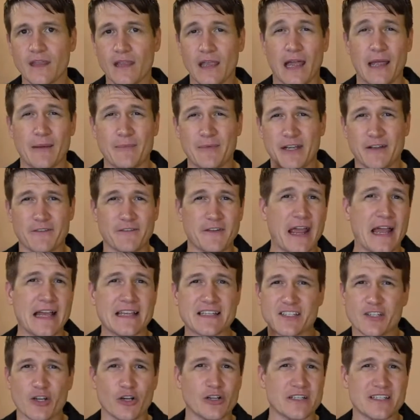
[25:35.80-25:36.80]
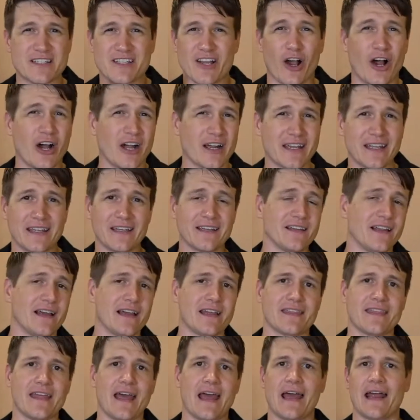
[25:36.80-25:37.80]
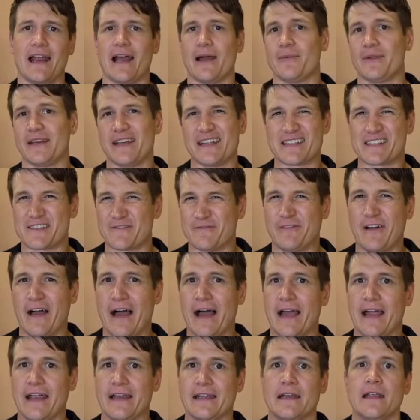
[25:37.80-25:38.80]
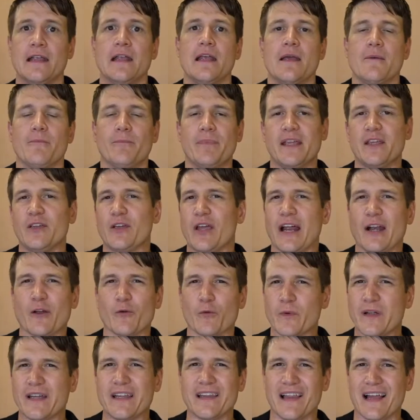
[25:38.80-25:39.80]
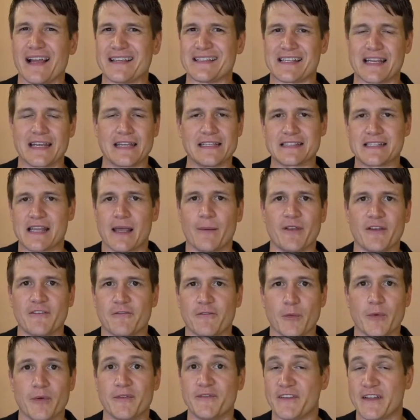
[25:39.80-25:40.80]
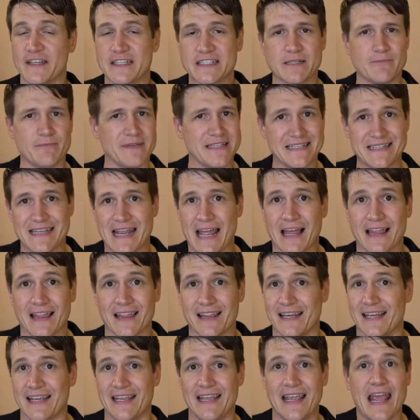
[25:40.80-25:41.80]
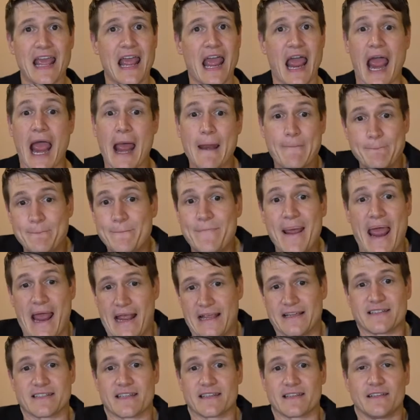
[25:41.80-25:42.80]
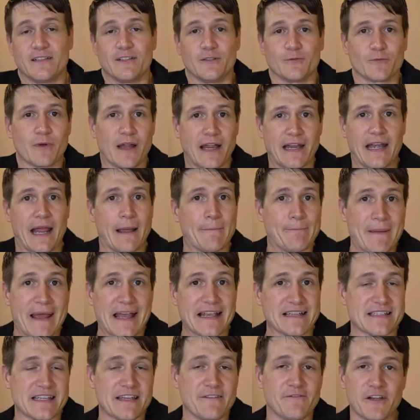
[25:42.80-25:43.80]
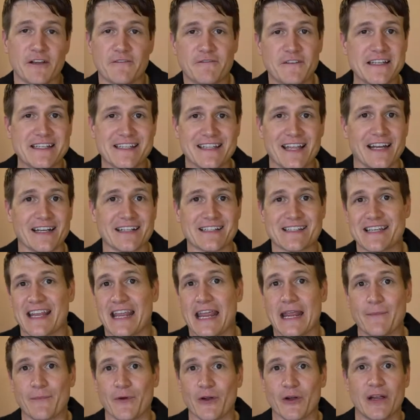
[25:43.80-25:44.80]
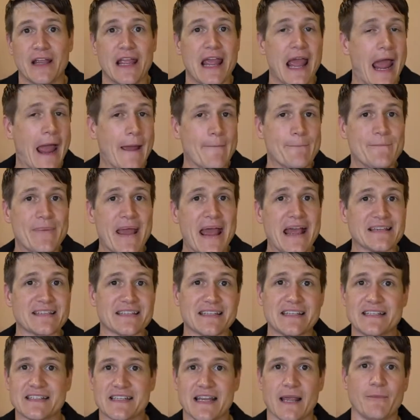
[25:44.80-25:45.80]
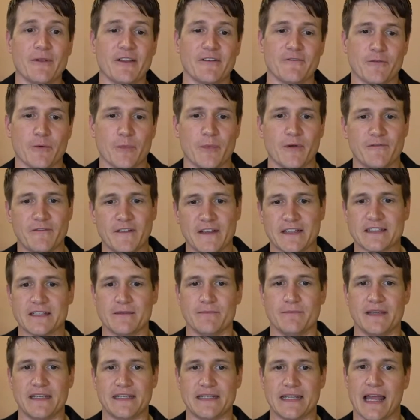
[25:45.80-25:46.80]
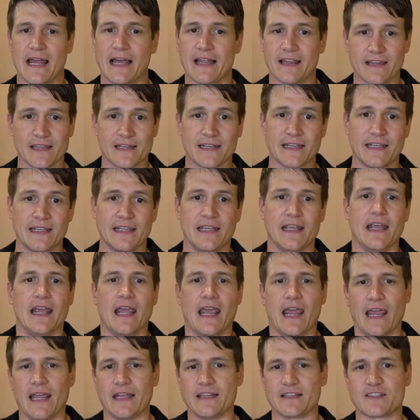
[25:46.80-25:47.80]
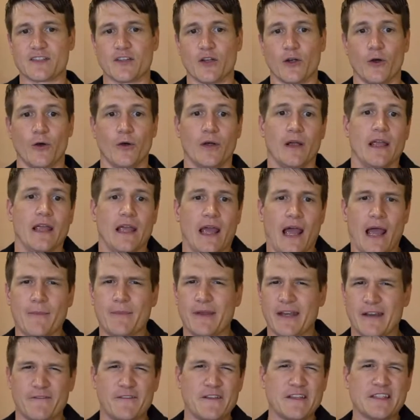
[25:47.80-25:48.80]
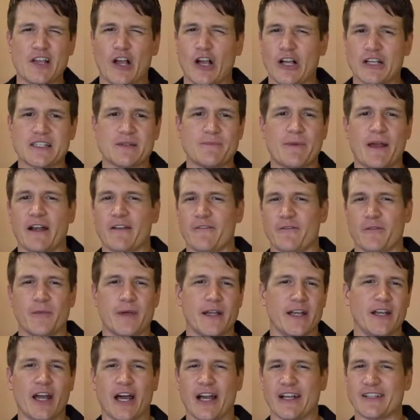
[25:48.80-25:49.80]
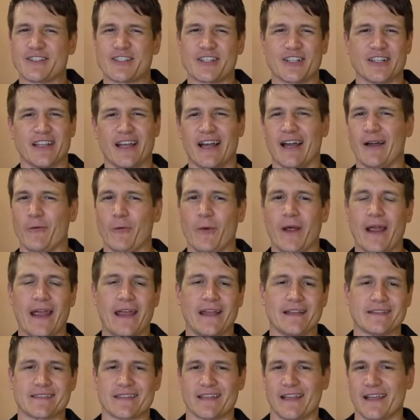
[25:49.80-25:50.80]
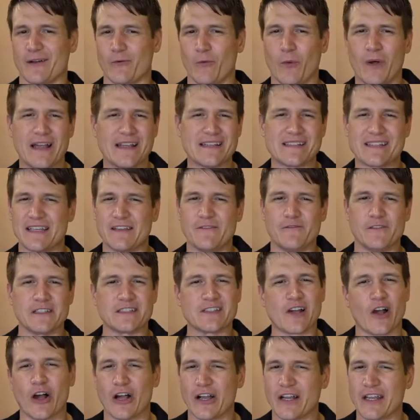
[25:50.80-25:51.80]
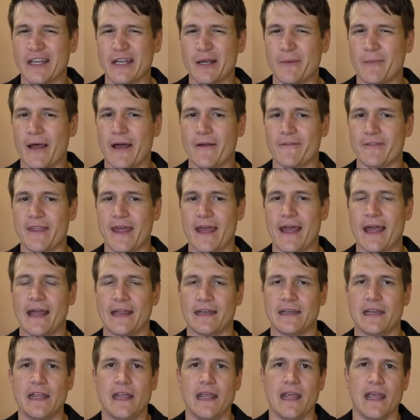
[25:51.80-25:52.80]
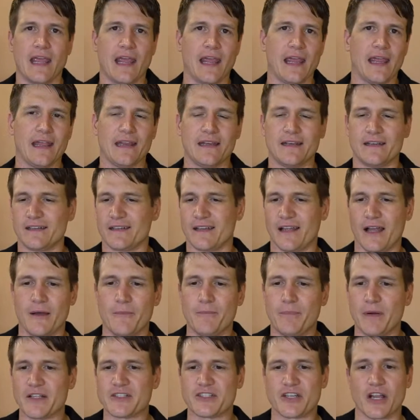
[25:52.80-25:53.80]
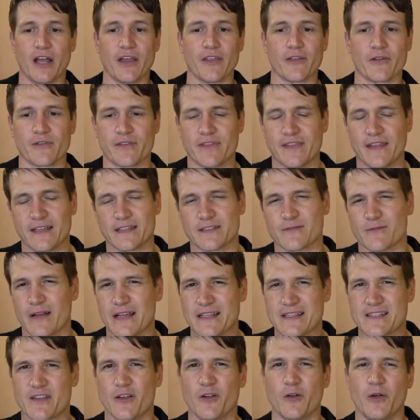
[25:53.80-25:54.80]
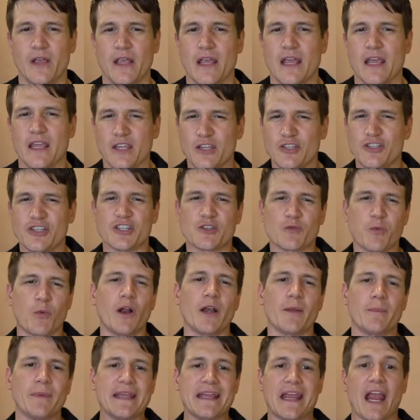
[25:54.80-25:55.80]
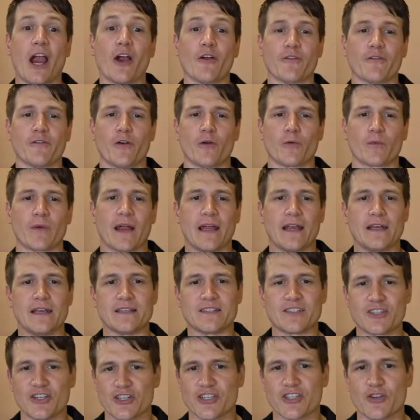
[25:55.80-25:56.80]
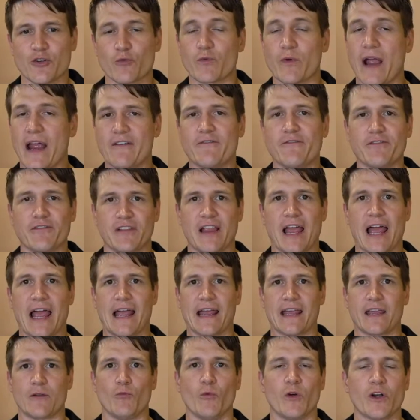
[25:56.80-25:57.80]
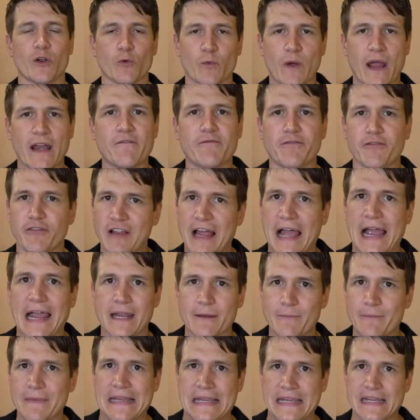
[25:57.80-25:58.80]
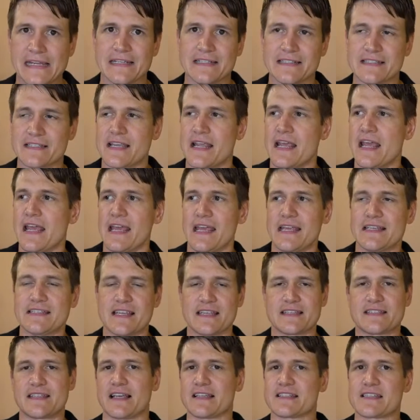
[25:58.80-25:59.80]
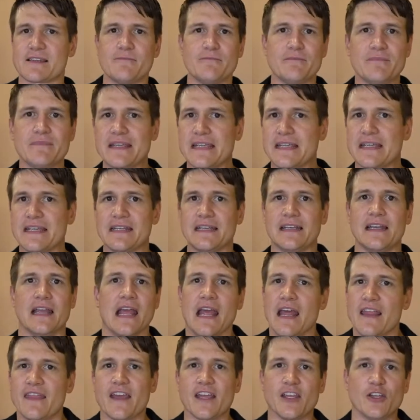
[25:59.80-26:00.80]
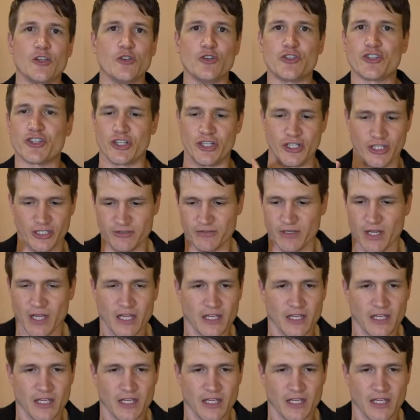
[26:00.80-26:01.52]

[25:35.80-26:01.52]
I mean, if guys start talking like that, I mean, it's fine, but you got to realize that he's coming from a victim mentality at best right? At best, even if he's not a scammer, at best, he's coming from a victim mentality. And so, I mean, if he talks about it from a nonchalant way, it's like, why is he even talking about that? And a bunch of other things, right? So you just want to be careful, right? It's just a red flag. And what a red flag means is it doesn't mean that you should,